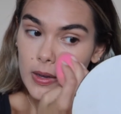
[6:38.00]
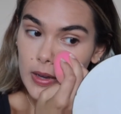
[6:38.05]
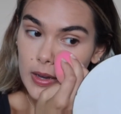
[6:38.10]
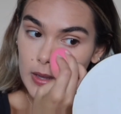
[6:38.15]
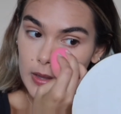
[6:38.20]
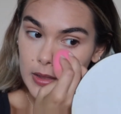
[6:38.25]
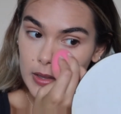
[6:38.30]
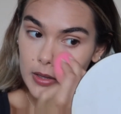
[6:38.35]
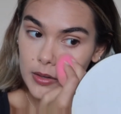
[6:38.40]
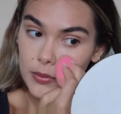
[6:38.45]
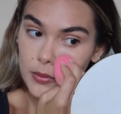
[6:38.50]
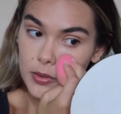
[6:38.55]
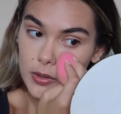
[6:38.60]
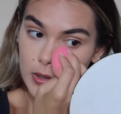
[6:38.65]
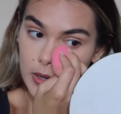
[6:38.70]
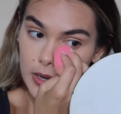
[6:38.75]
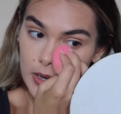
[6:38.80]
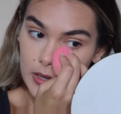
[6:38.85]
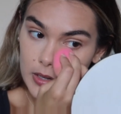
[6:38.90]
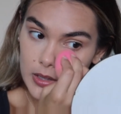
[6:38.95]
And then we'll
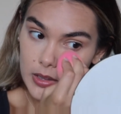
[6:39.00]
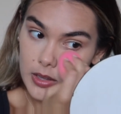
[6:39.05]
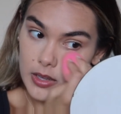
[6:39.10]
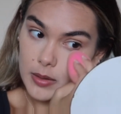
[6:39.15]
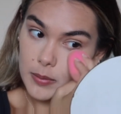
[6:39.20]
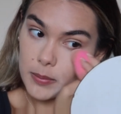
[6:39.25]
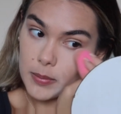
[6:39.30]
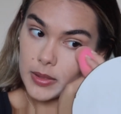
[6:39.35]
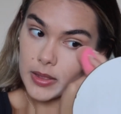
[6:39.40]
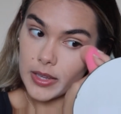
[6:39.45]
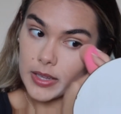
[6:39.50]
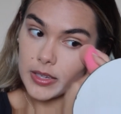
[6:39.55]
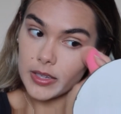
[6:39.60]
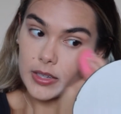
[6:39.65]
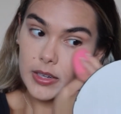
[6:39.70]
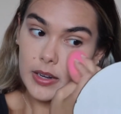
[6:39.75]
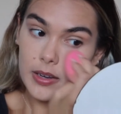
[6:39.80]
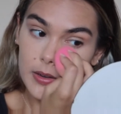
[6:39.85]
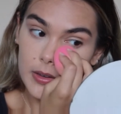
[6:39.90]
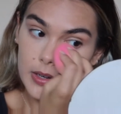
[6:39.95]
kind of like blend
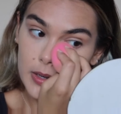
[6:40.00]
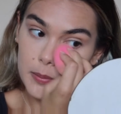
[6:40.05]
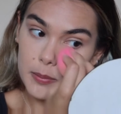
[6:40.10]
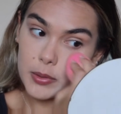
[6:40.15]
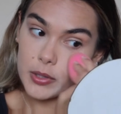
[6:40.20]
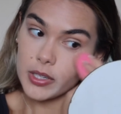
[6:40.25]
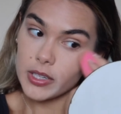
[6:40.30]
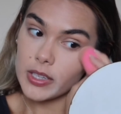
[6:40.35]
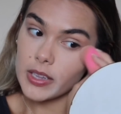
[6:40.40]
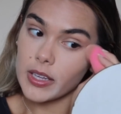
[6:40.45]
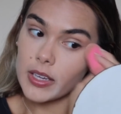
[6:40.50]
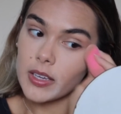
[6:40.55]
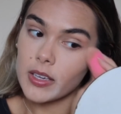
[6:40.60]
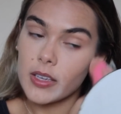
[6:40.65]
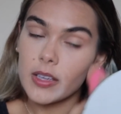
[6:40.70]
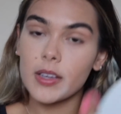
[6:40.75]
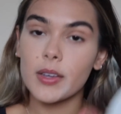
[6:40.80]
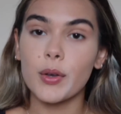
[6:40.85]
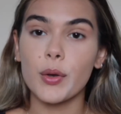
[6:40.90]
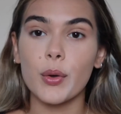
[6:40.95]
it out. And I'm putting like,
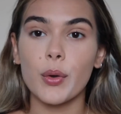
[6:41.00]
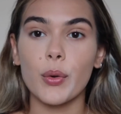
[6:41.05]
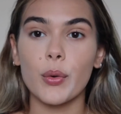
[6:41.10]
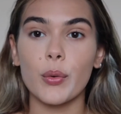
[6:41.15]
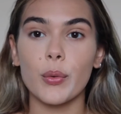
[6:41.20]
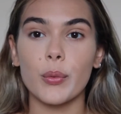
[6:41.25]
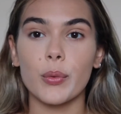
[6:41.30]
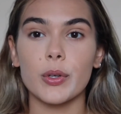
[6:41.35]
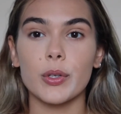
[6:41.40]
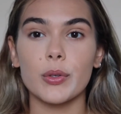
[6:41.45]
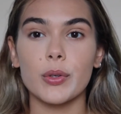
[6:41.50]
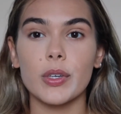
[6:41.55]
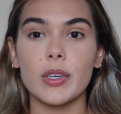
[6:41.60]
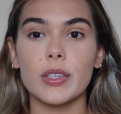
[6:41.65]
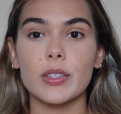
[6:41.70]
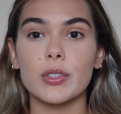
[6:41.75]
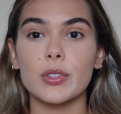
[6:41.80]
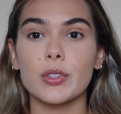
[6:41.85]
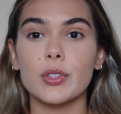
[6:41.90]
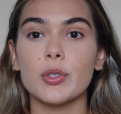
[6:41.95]
we're doing a
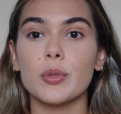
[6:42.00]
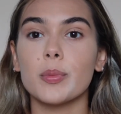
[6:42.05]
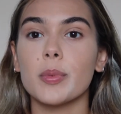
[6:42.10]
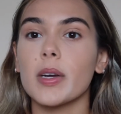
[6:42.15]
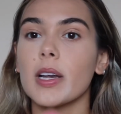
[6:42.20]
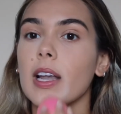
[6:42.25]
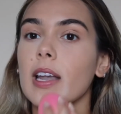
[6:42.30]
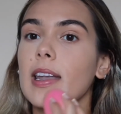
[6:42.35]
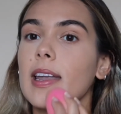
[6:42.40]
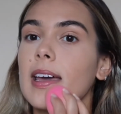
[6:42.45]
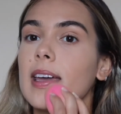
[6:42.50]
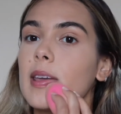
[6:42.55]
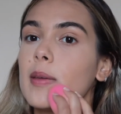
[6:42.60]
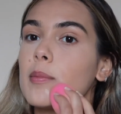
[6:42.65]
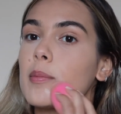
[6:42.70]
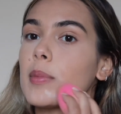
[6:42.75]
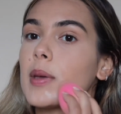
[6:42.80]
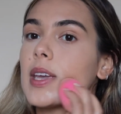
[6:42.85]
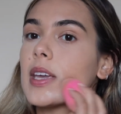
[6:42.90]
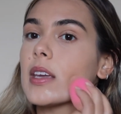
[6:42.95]
super light
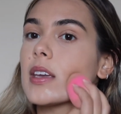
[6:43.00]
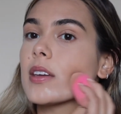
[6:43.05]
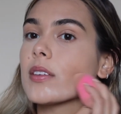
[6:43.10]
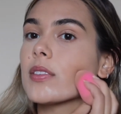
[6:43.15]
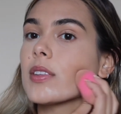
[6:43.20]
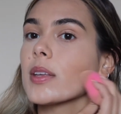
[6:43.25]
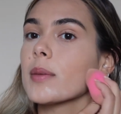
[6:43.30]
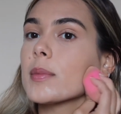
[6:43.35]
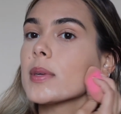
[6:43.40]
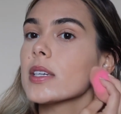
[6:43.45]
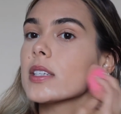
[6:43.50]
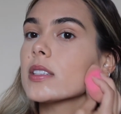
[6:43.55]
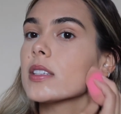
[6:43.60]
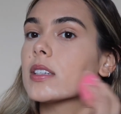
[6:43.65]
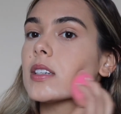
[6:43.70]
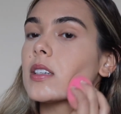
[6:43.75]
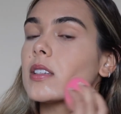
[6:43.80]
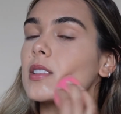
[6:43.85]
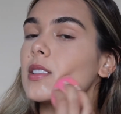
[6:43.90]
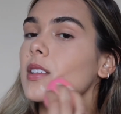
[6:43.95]
bake, if that makes
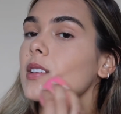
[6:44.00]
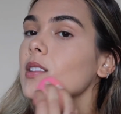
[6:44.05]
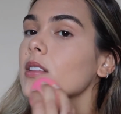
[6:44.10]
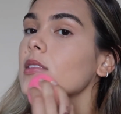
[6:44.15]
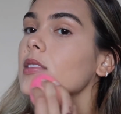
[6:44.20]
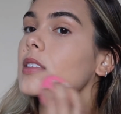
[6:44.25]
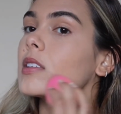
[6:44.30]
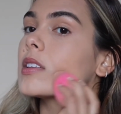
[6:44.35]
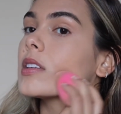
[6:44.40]
any sense.